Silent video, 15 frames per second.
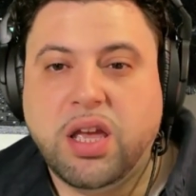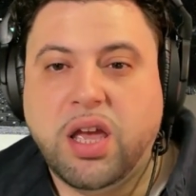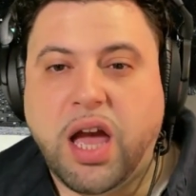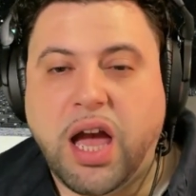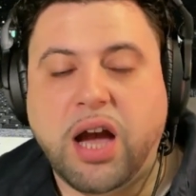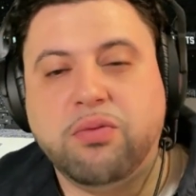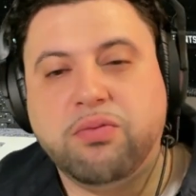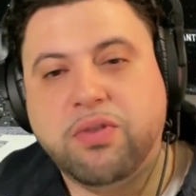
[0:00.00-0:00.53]

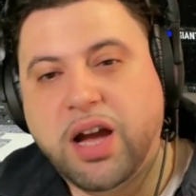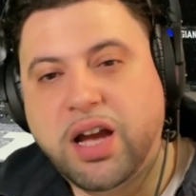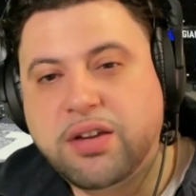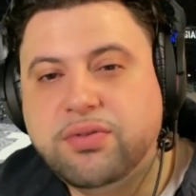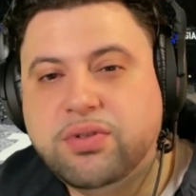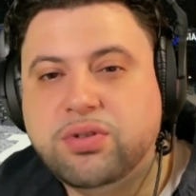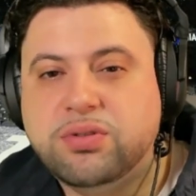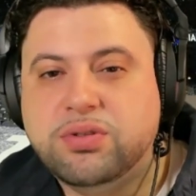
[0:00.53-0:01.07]
our
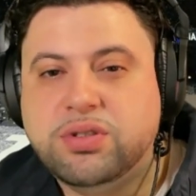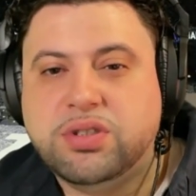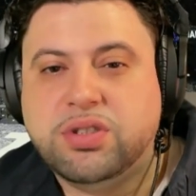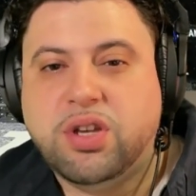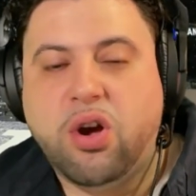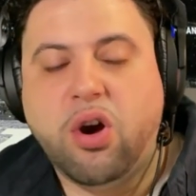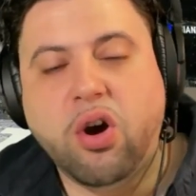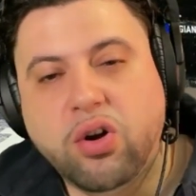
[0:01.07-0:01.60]
rivals
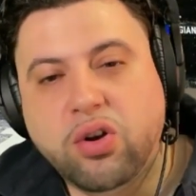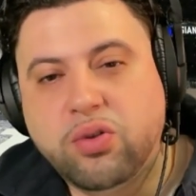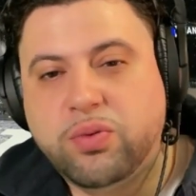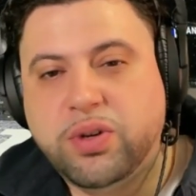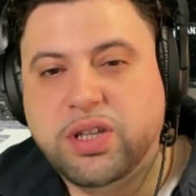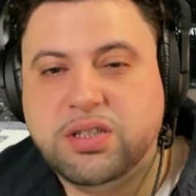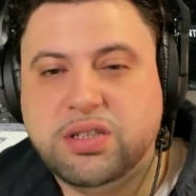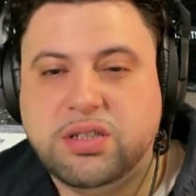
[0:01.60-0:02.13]
all the
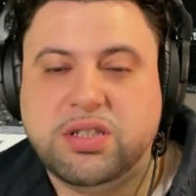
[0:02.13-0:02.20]
way to the